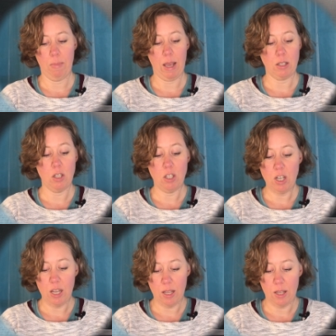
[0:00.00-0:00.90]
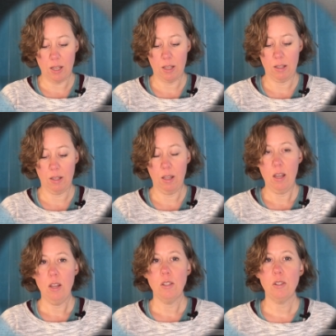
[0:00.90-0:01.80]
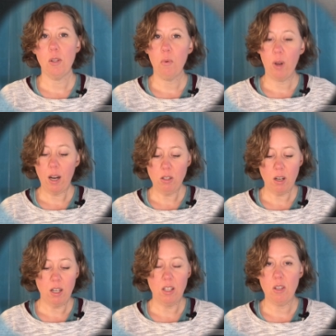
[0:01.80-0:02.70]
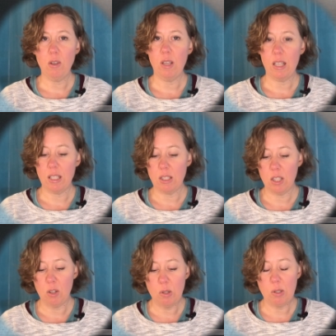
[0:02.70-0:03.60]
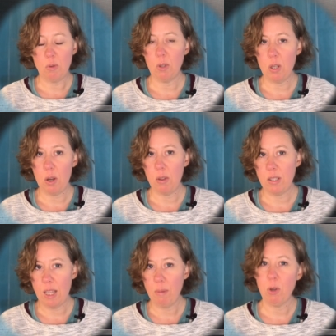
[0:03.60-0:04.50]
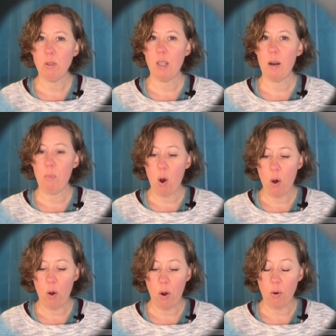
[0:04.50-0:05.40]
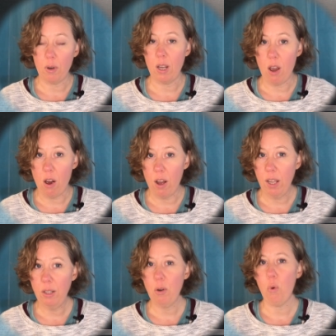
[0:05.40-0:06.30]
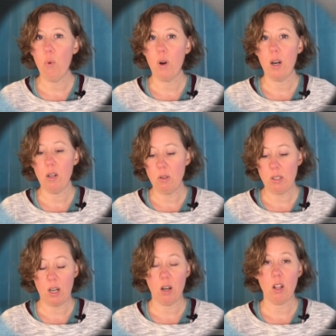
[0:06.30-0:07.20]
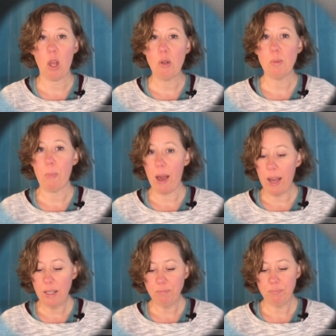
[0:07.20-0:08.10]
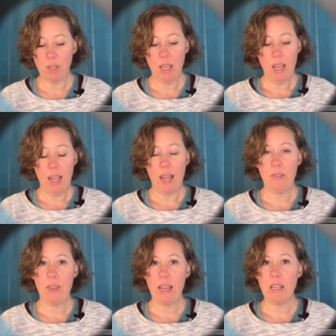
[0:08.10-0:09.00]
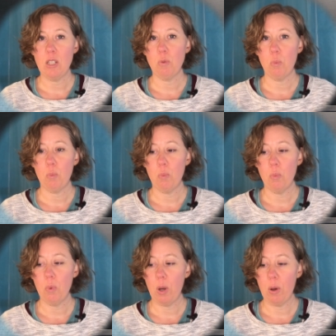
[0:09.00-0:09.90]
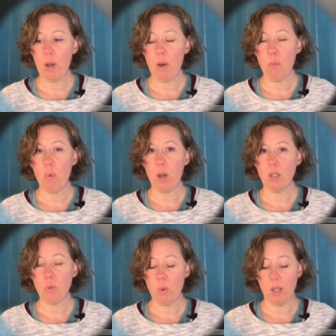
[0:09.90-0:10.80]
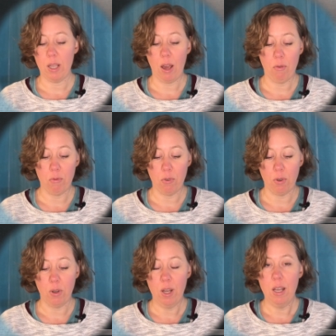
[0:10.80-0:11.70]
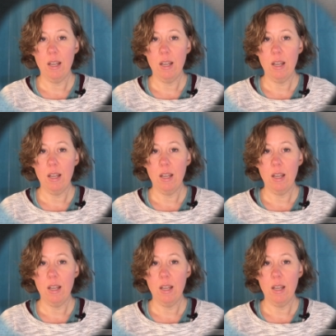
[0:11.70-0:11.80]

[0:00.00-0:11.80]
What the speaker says: Back to G. So what I try to do is use, the same notes that I'm already on, or notes that are close by, and that is what's really helpful